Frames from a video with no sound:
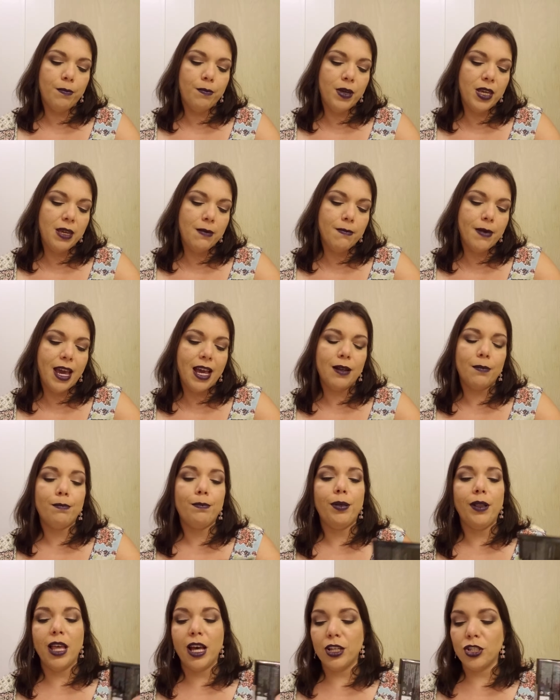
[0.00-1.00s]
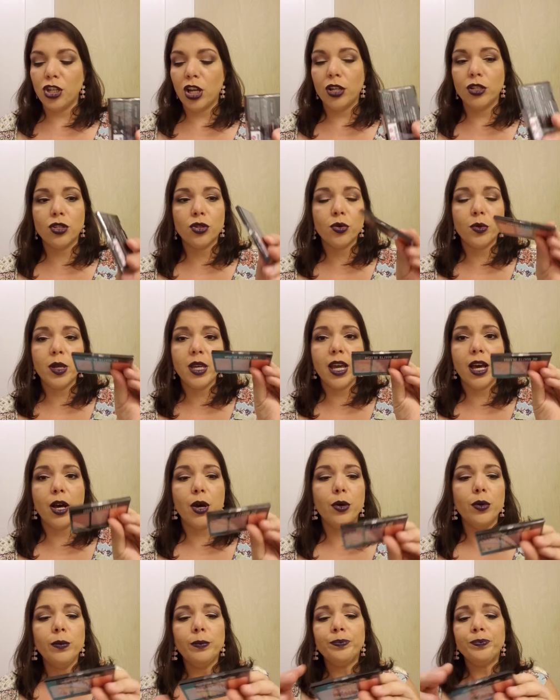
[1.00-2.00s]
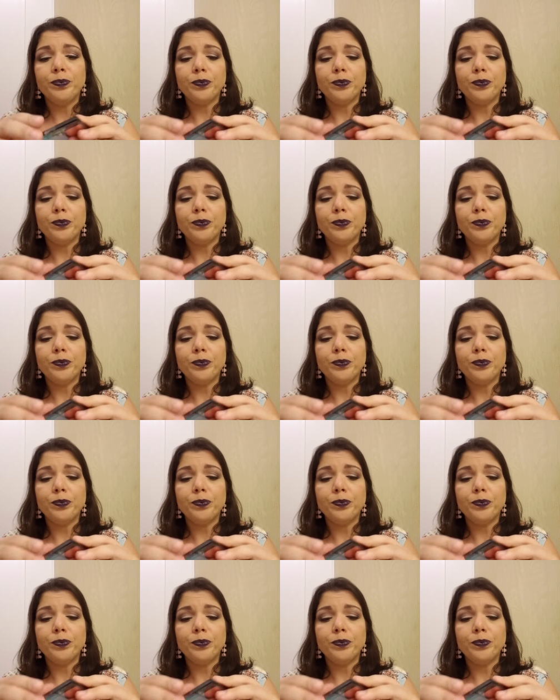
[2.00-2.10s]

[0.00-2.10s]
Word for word: Be Matte Blush Trio